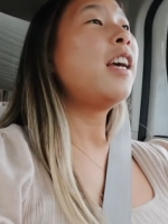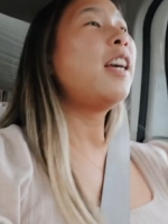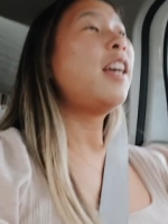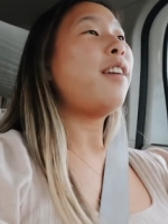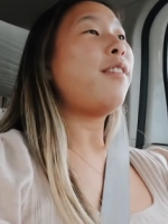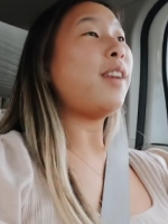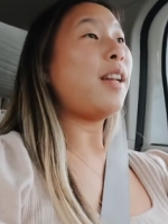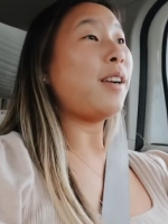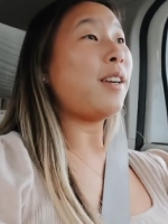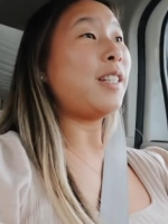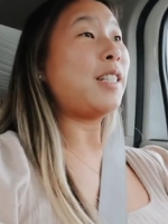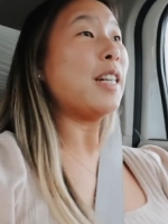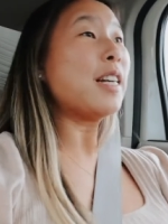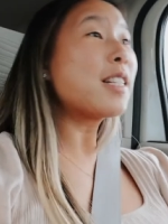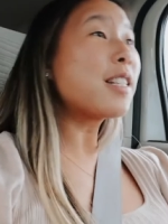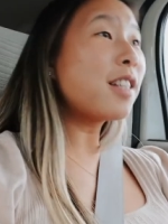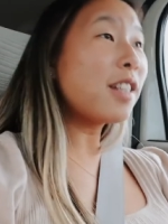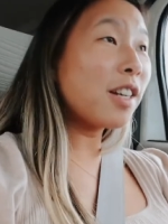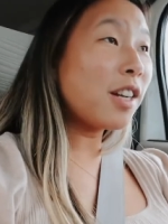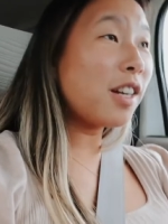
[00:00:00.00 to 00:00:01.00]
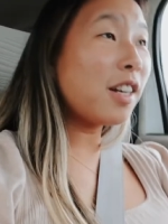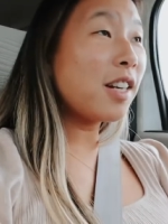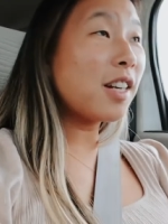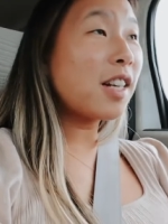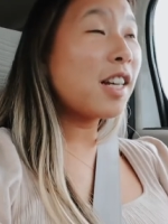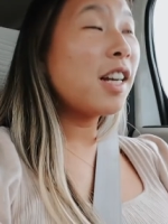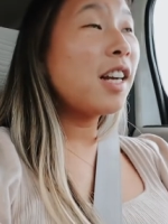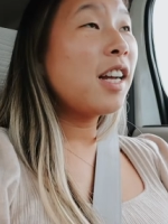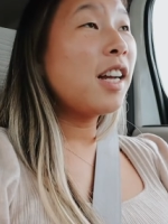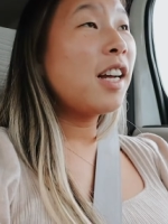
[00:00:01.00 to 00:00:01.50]
and Valerie doesn't
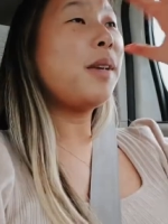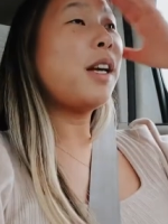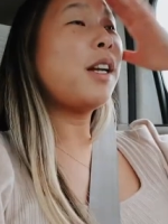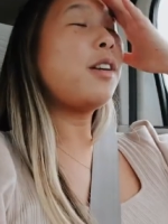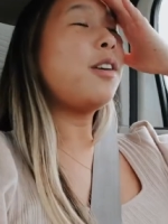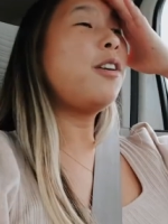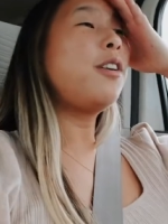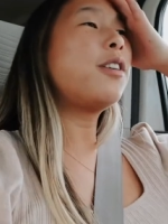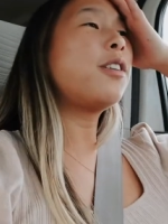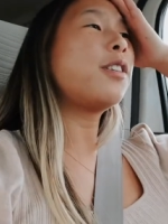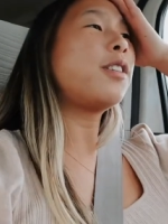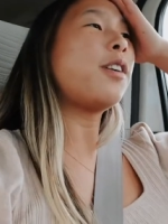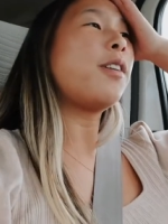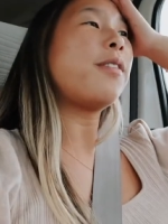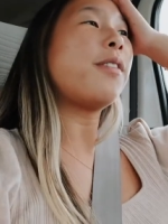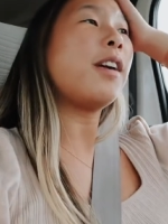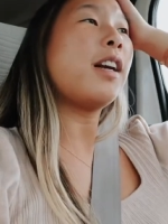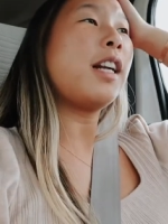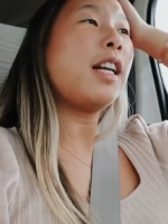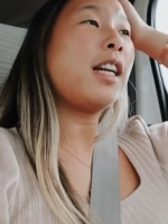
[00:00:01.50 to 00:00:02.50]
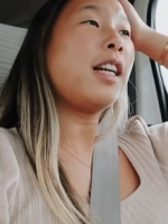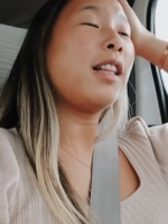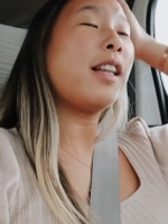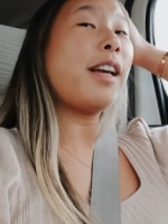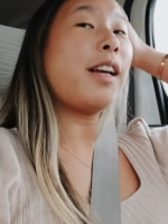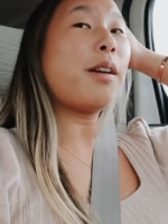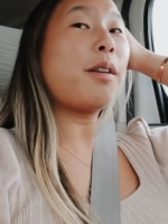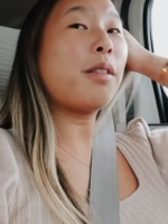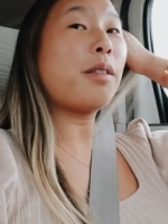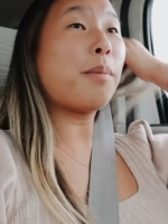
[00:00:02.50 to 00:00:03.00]
cook and Hooters already
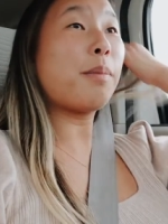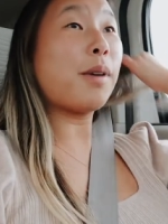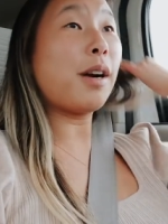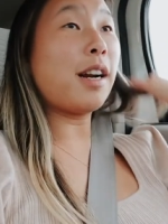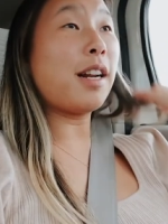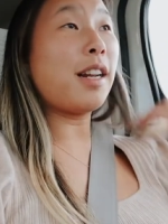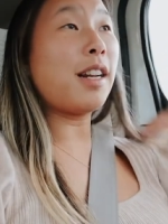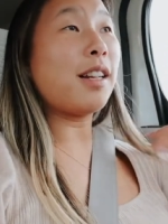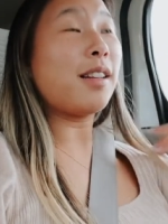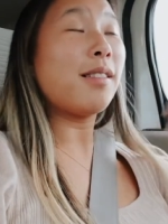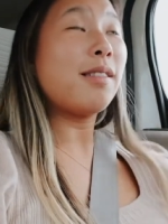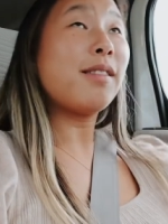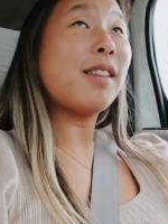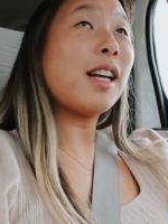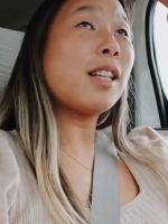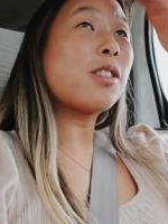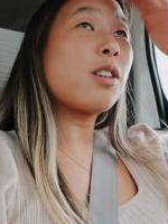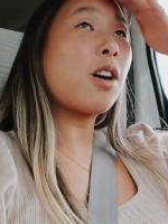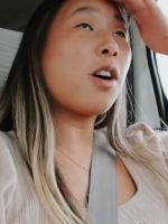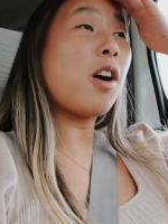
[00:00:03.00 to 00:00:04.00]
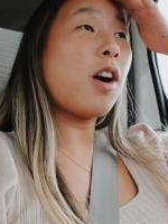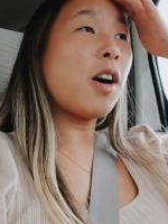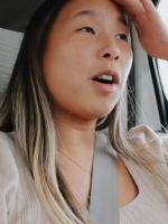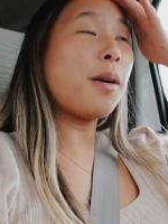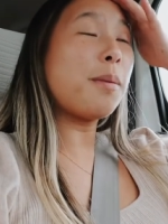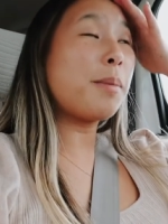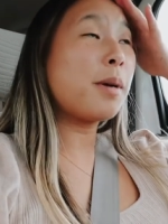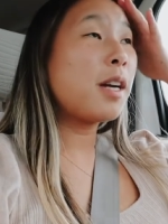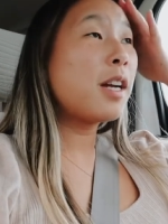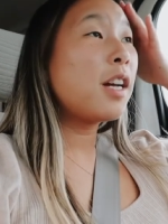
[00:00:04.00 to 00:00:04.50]
like the breading, that's a
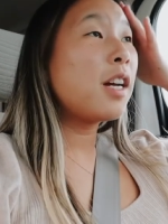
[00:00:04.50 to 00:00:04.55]
carb.